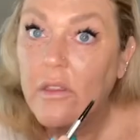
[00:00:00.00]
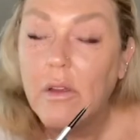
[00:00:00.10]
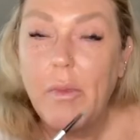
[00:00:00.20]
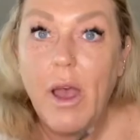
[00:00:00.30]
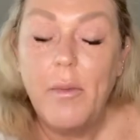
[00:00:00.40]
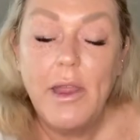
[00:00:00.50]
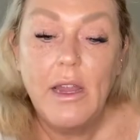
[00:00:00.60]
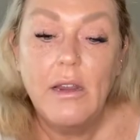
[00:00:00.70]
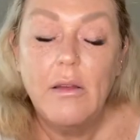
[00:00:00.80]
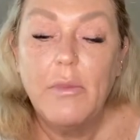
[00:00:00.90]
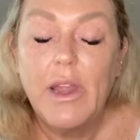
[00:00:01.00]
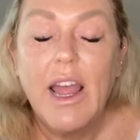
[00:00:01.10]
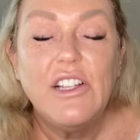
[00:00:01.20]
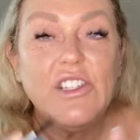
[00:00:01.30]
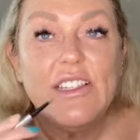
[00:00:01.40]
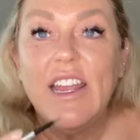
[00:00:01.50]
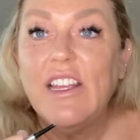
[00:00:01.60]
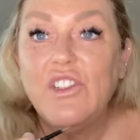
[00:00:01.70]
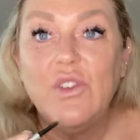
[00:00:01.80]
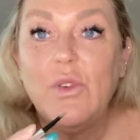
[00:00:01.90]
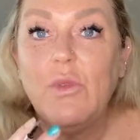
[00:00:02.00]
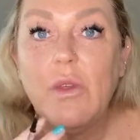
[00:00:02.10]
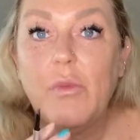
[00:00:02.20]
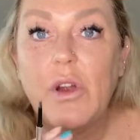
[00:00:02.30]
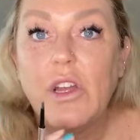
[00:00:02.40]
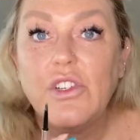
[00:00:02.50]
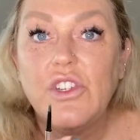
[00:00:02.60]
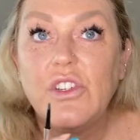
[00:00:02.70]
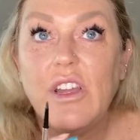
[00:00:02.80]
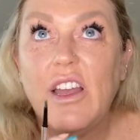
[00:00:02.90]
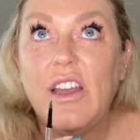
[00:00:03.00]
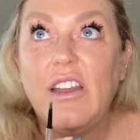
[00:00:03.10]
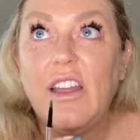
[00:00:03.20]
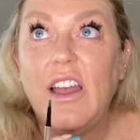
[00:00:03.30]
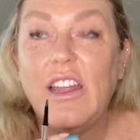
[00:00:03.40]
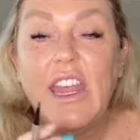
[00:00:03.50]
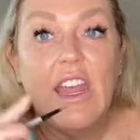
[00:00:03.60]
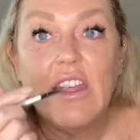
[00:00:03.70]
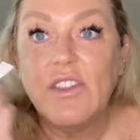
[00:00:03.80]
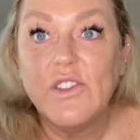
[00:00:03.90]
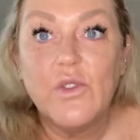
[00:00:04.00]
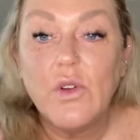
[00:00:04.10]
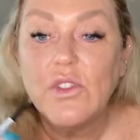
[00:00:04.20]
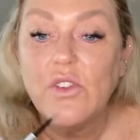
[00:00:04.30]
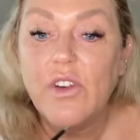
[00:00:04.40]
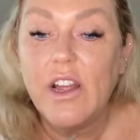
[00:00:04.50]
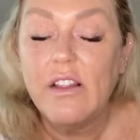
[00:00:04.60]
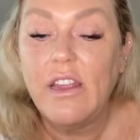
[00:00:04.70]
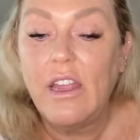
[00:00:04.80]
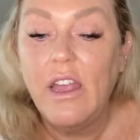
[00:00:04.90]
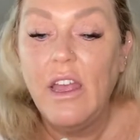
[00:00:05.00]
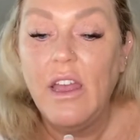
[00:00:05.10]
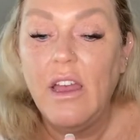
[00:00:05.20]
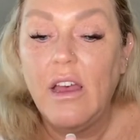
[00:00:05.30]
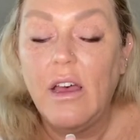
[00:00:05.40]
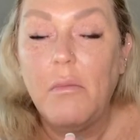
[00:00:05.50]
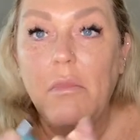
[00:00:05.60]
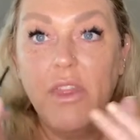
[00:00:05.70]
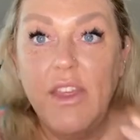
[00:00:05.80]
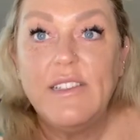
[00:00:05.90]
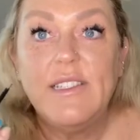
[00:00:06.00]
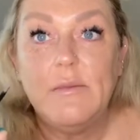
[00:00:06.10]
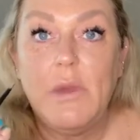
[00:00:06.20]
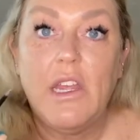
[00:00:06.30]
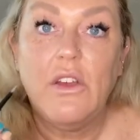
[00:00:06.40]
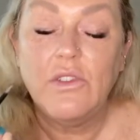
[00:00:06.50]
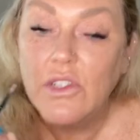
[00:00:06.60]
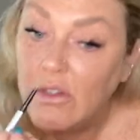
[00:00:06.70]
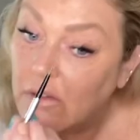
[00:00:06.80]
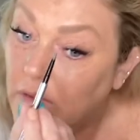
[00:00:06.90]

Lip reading: pomade, but I just can't do it with a brush. I can't get the strokes correctly. This is my go-to,